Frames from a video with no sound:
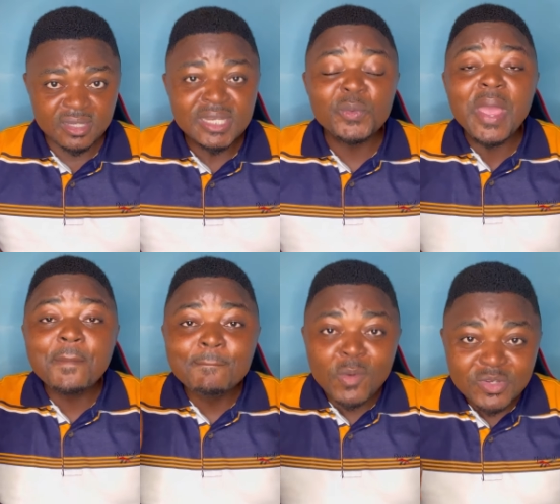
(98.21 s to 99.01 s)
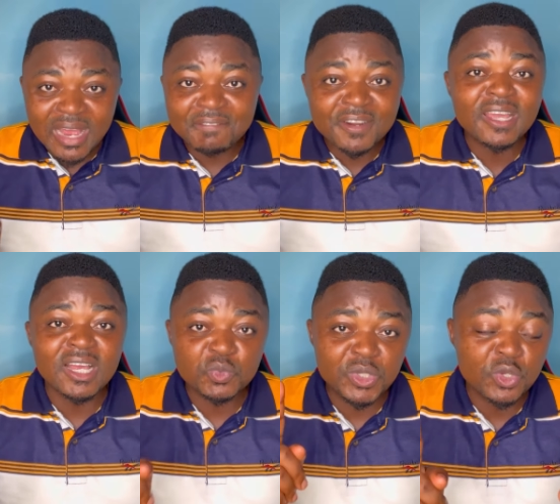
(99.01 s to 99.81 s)
The way most
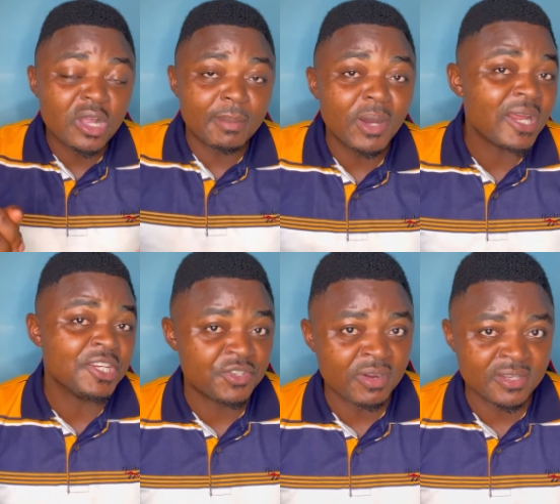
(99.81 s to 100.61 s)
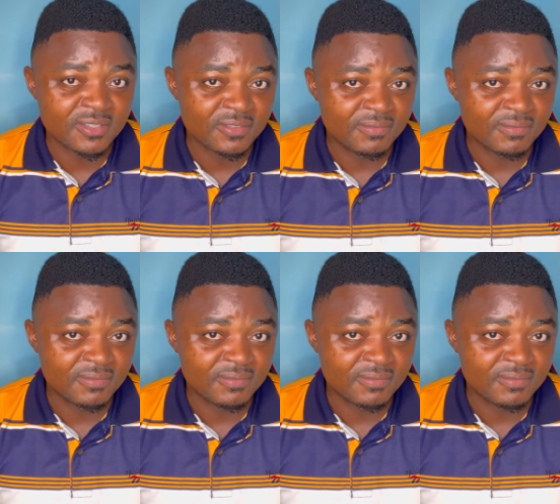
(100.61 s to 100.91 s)
Africans will talk about Nigerians.